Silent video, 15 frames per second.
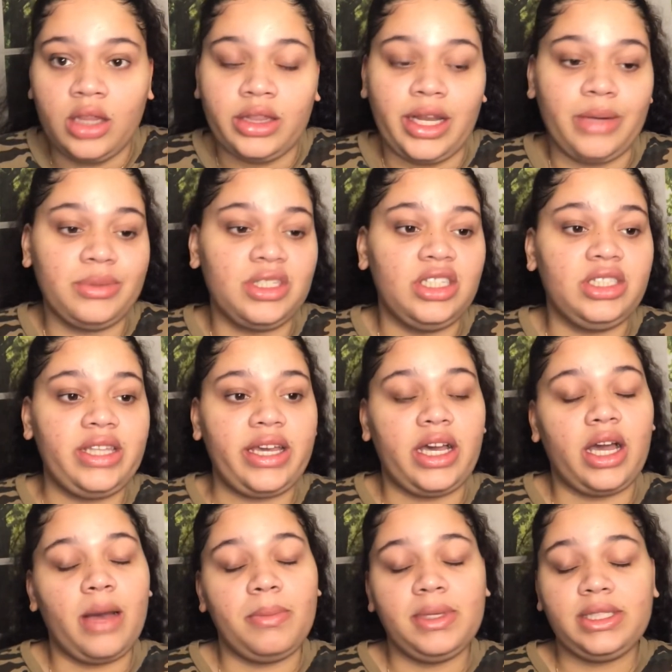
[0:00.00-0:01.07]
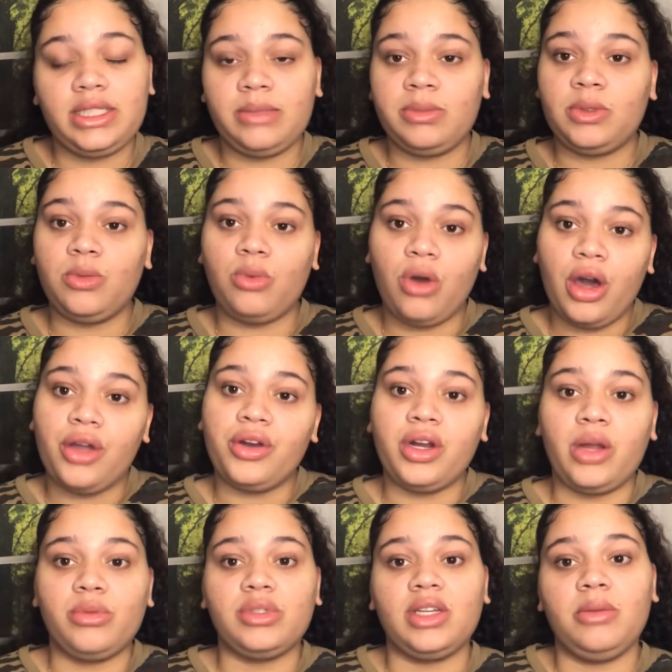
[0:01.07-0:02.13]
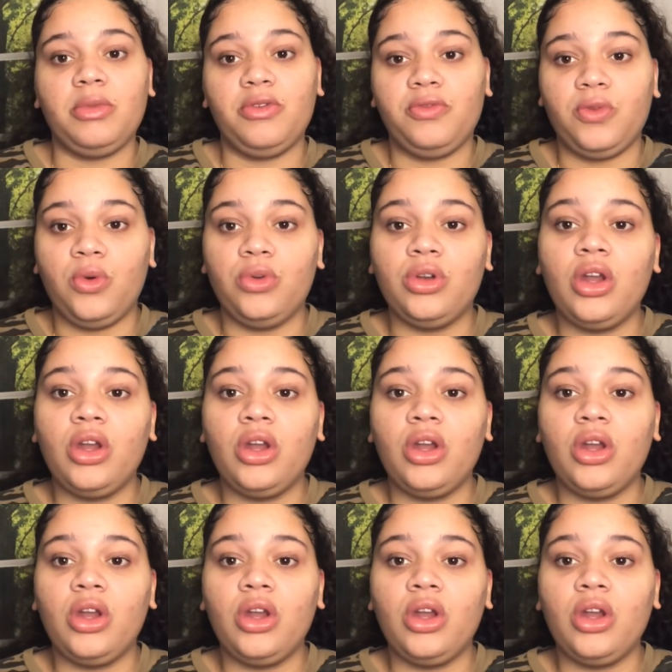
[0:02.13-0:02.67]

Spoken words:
That I was going to take a couple of sips of water and I was going to be full.